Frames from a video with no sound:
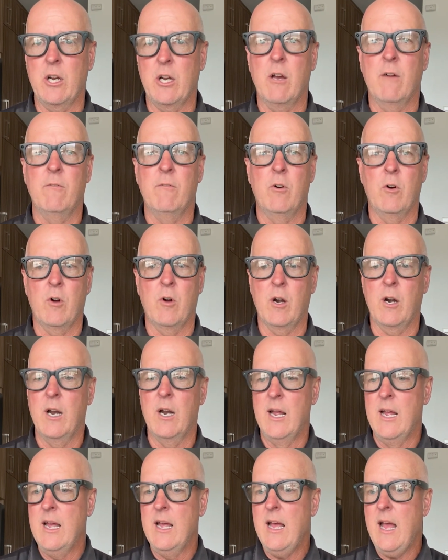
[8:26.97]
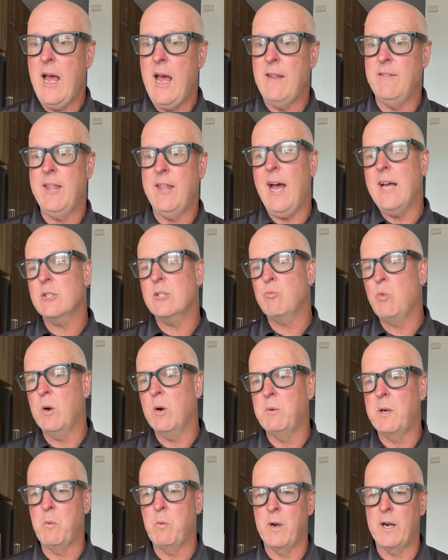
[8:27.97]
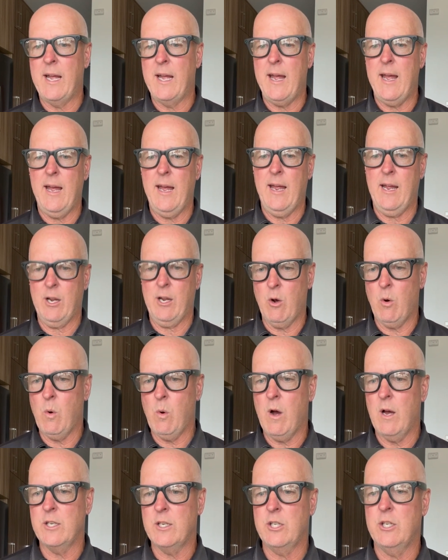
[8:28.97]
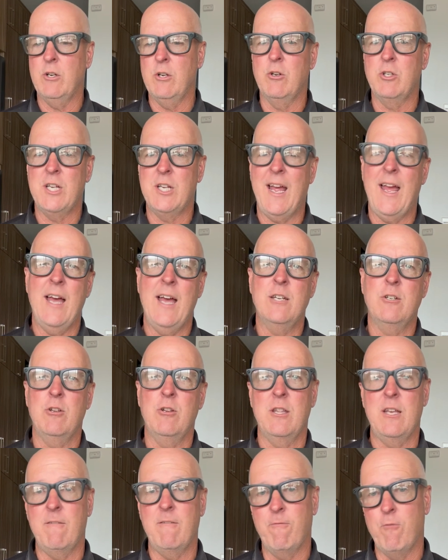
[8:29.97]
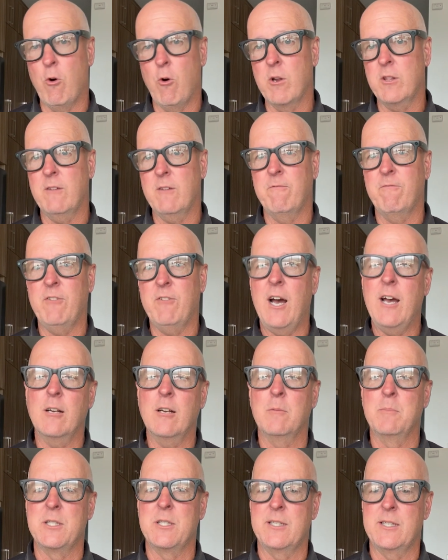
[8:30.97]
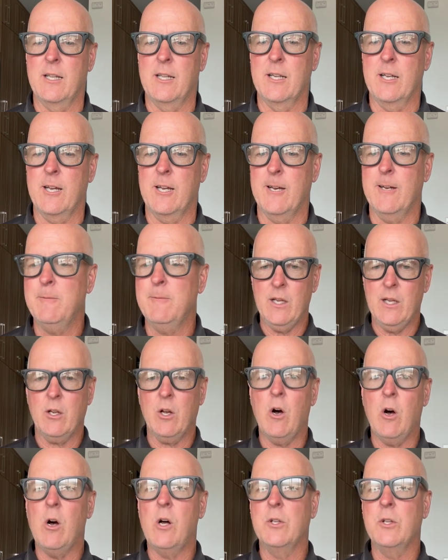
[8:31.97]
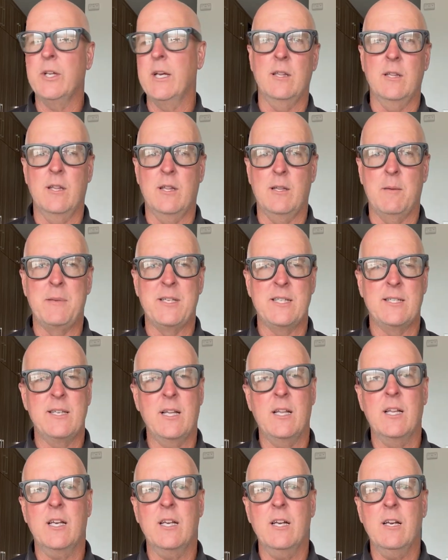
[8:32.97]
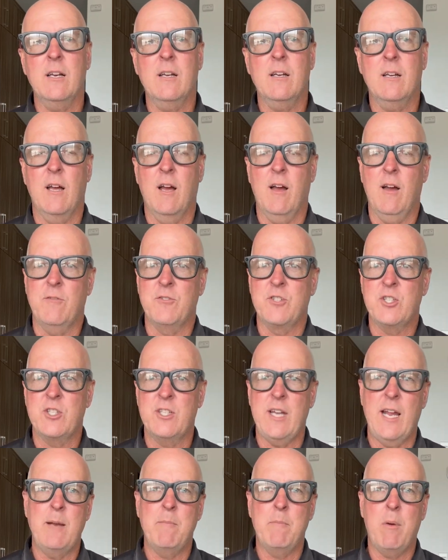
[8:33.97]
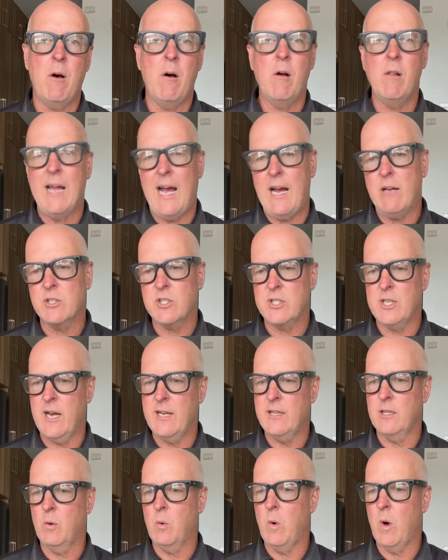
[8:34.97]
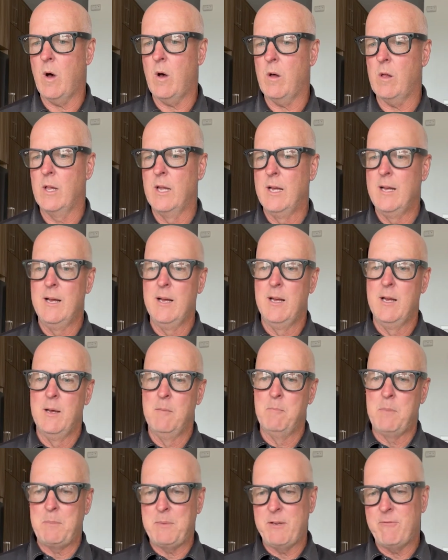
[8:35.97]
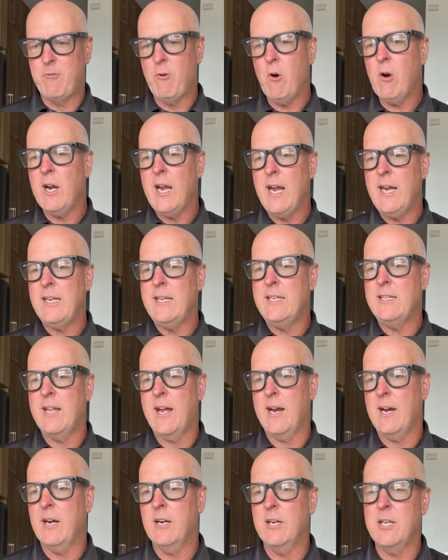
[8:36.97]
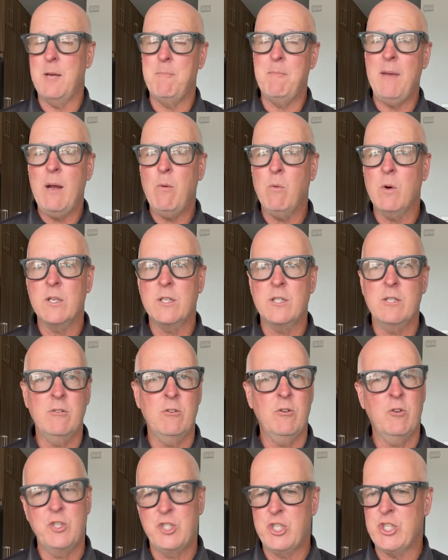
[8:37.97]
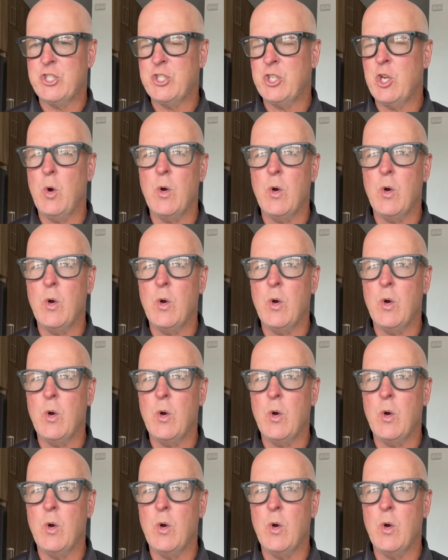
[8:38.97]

Cavour, and that's where we want to go on to head to the 4th and final basilica called the Basilica of St. Paul outside the wall. But before heading there, you may want to just go